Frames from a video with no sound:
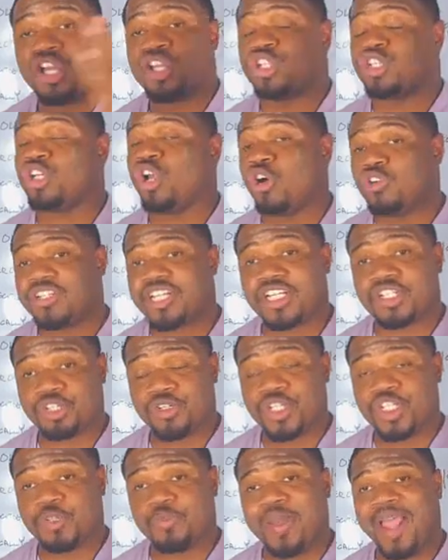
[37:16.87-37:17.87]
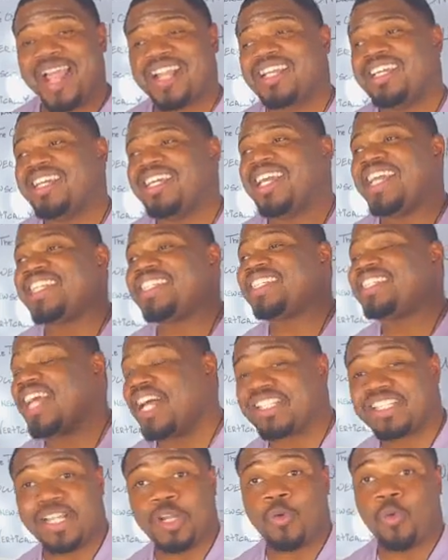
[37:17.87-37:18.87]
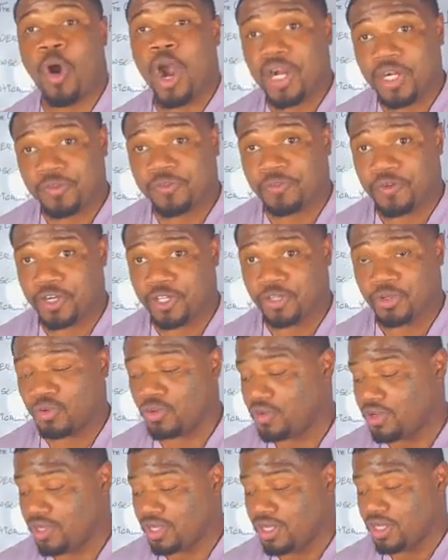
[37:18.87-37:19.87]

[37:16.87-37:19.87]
no disrespect, doesn't work for you.